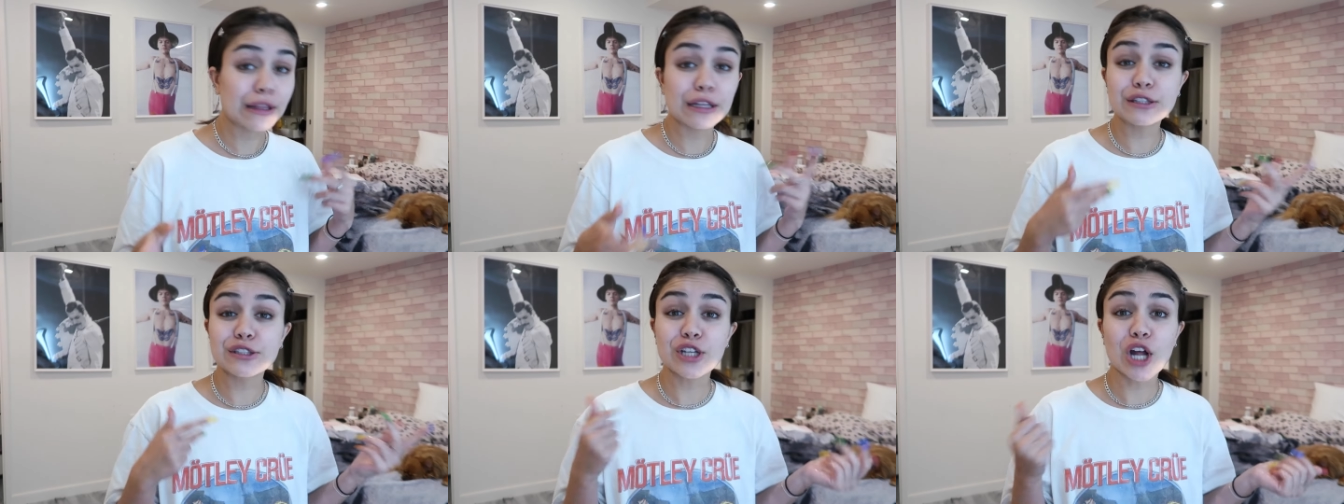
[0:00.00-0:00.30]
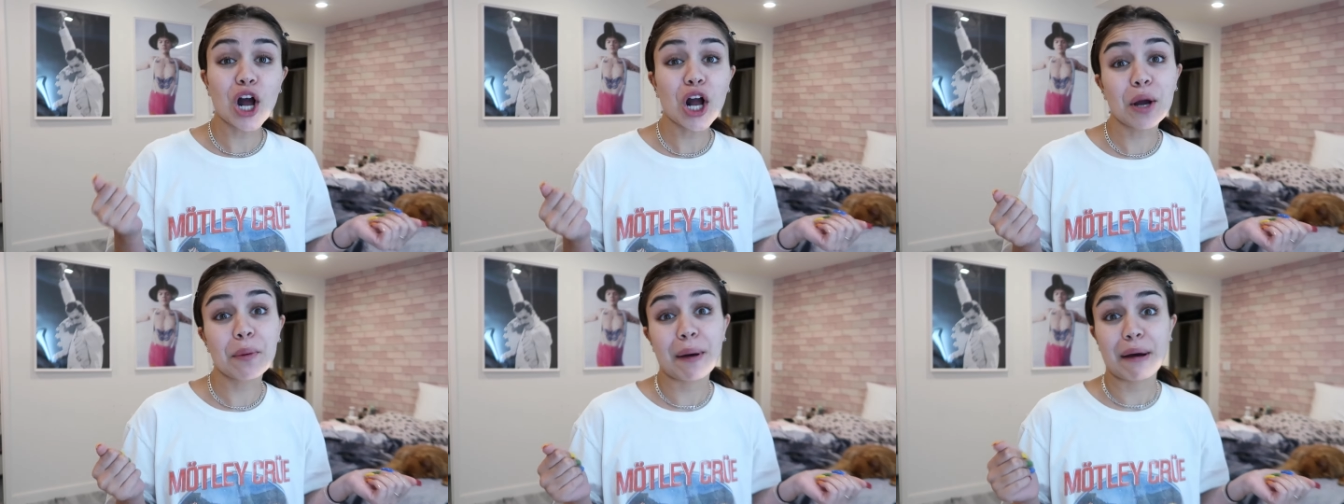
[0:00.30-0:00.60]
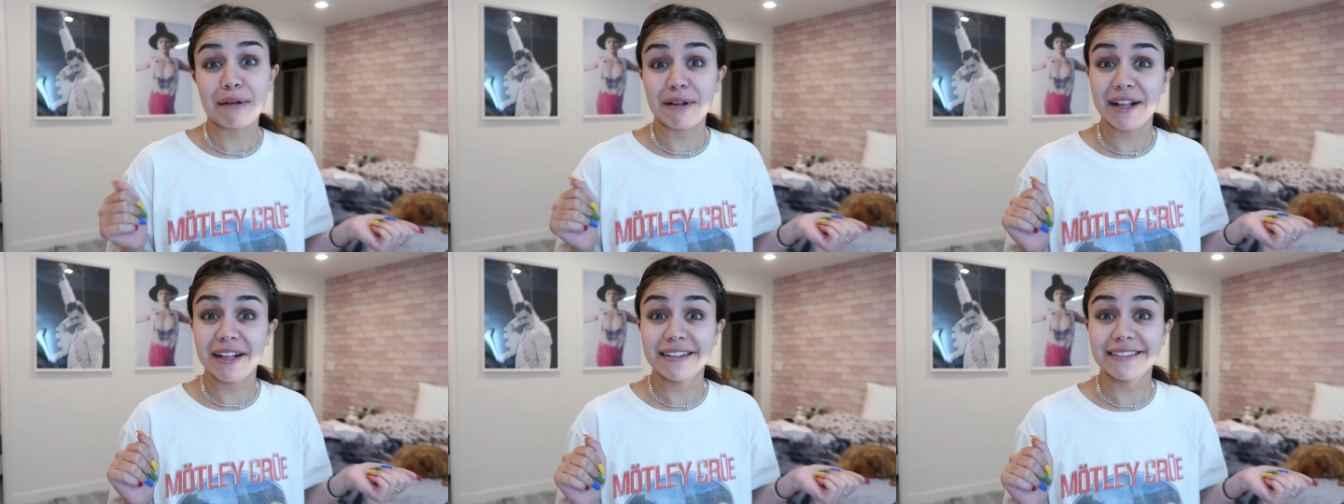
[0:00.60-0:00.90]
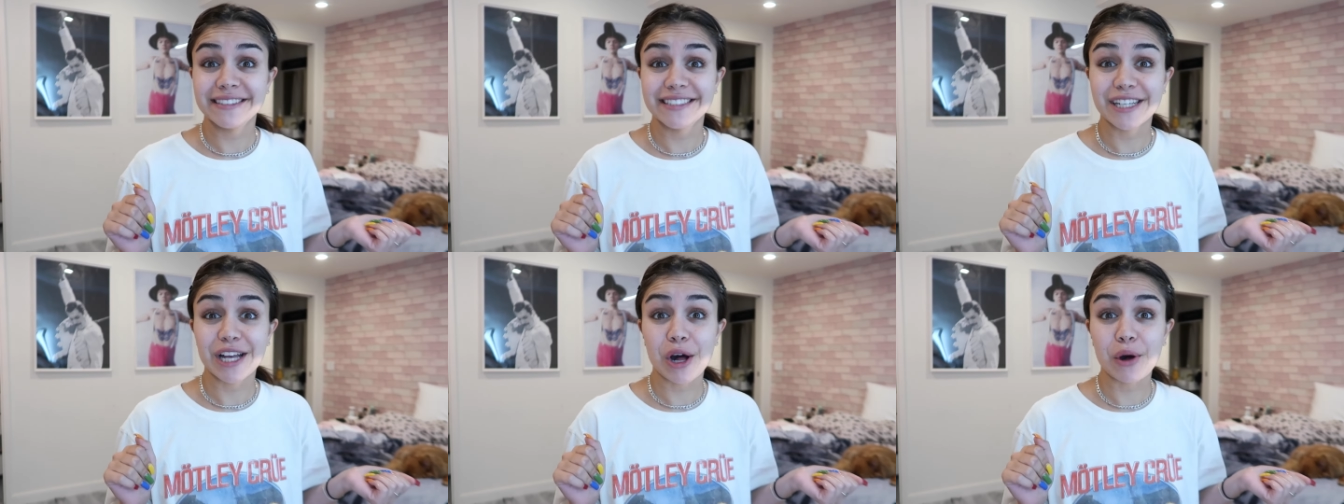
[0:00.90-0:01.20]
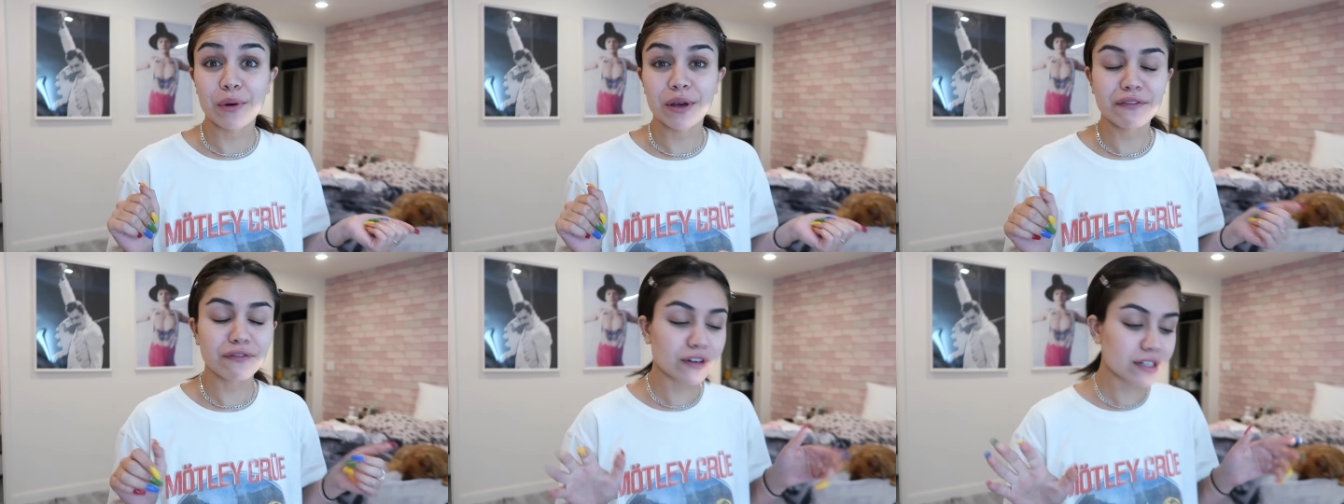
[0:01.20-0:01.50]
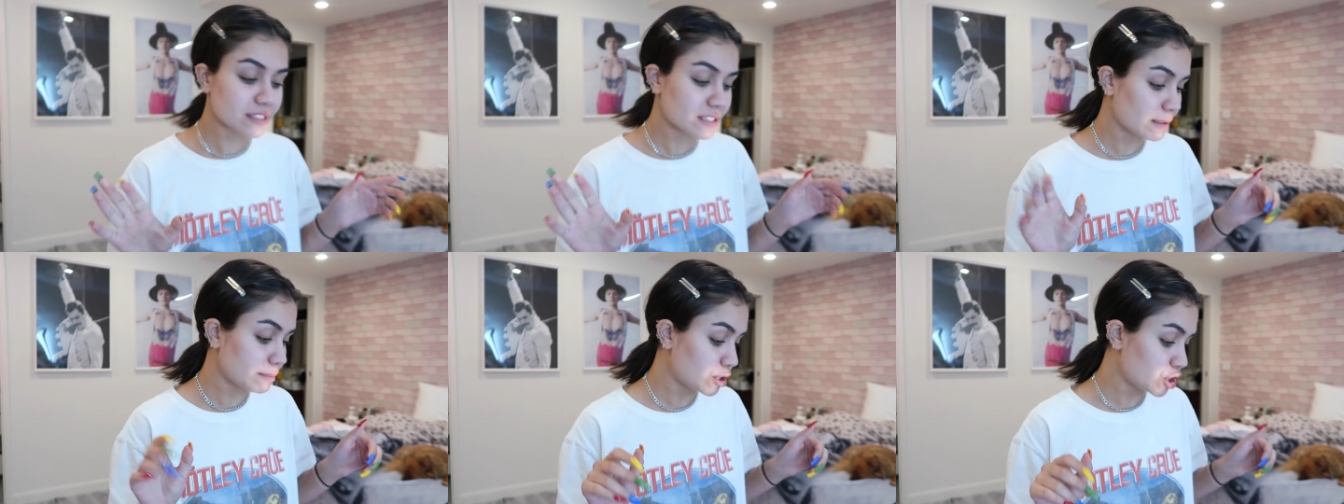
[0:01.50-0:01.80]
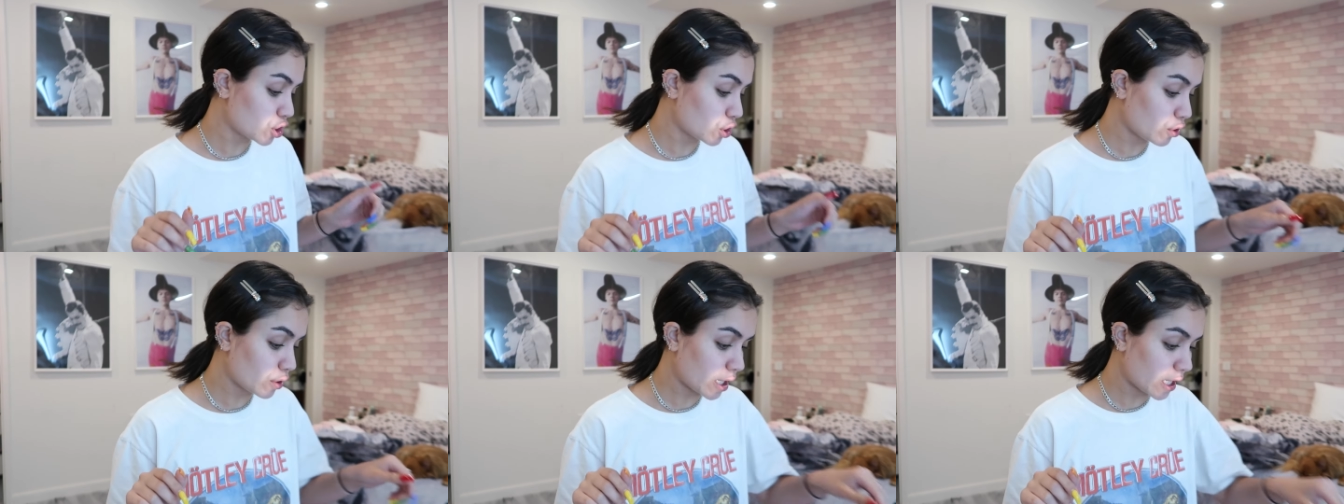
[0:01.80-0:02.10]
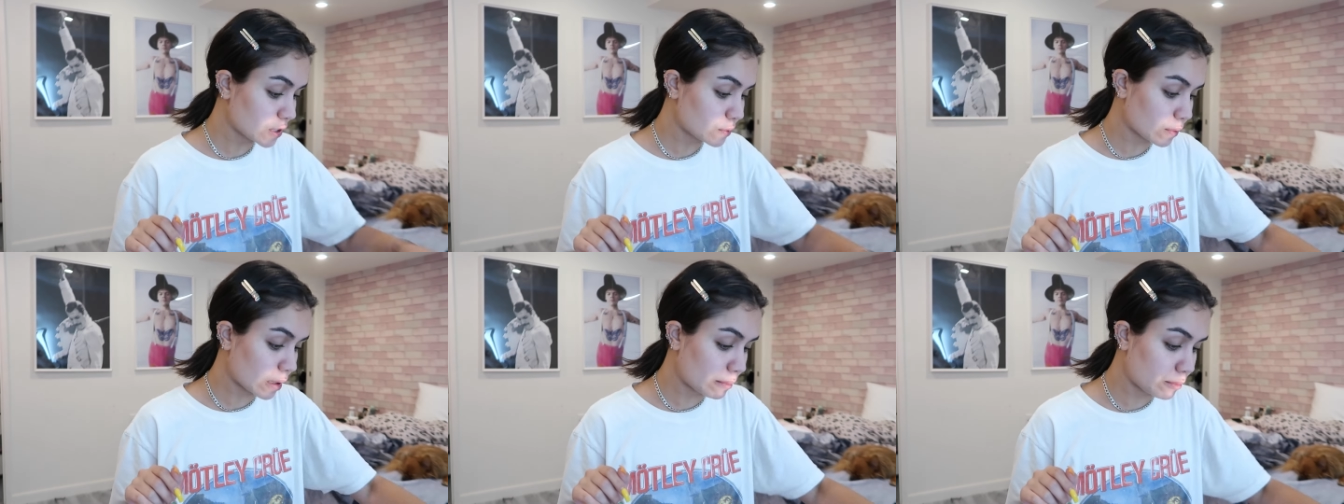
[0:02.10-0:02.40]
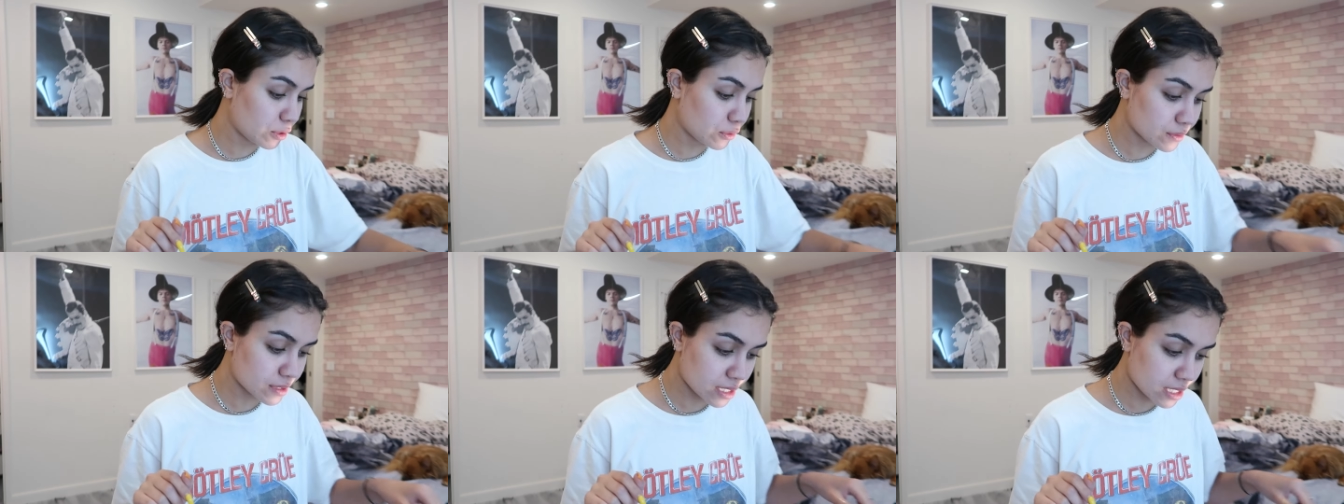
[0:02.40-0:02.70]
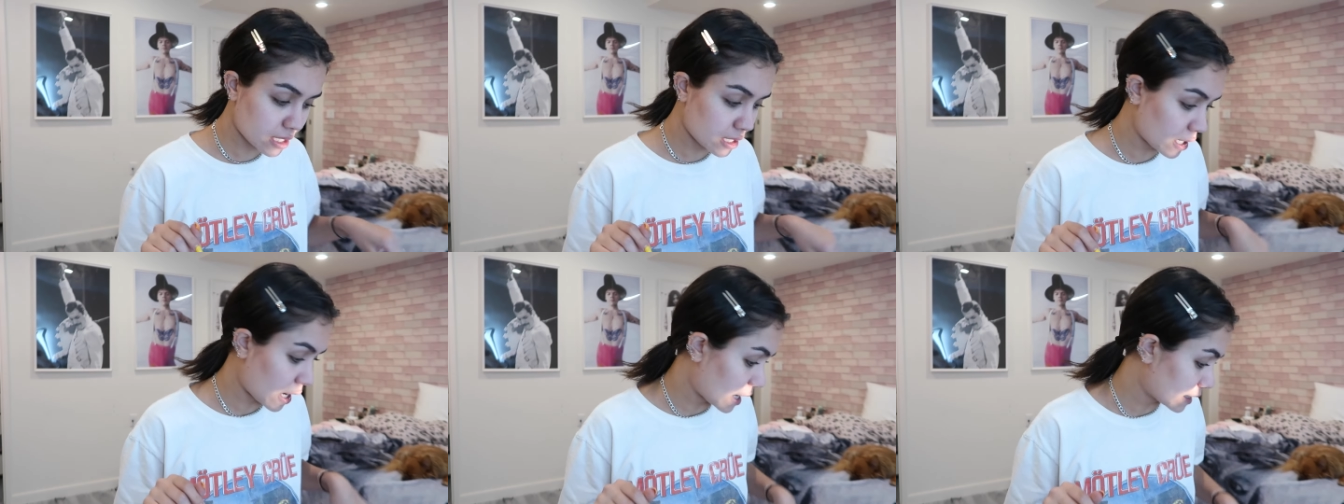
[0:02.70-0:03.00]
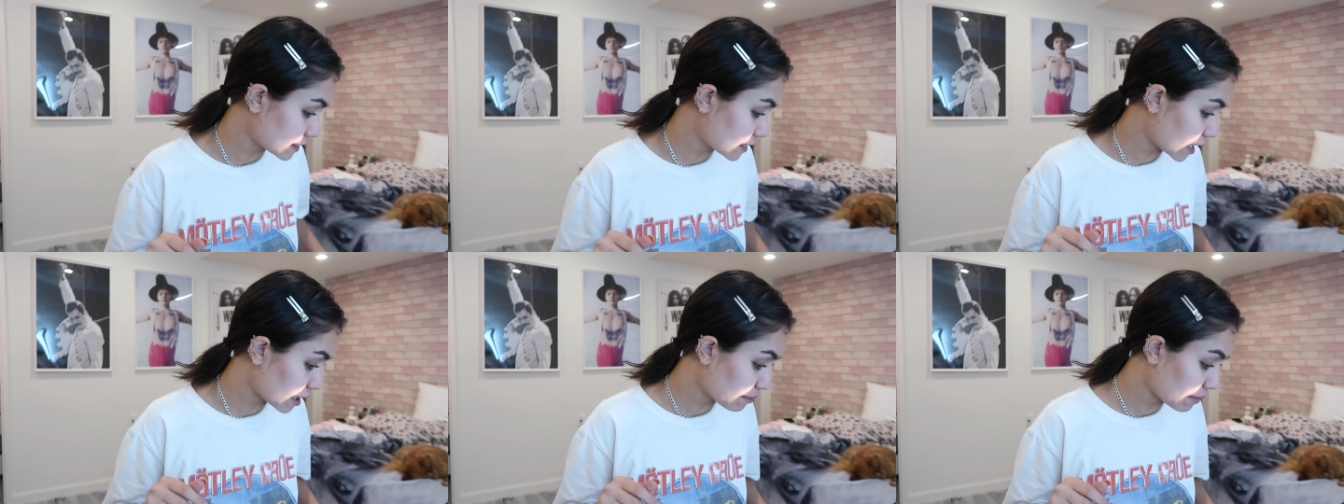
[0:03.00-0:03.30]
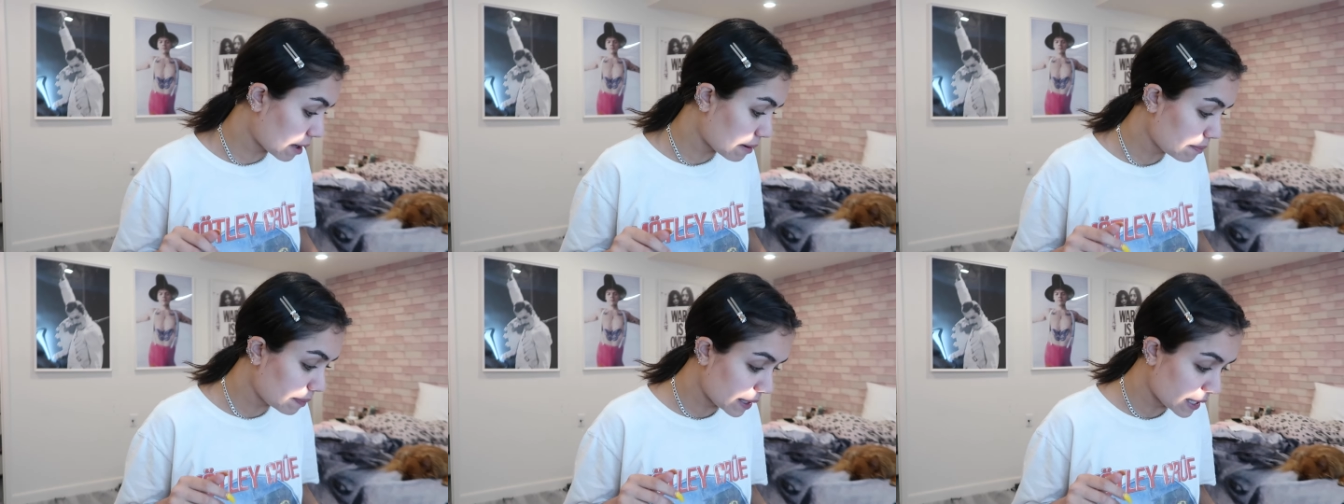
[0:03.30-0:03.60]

Let's talk about it, shall we? First, let me show you guys what I'm using as like my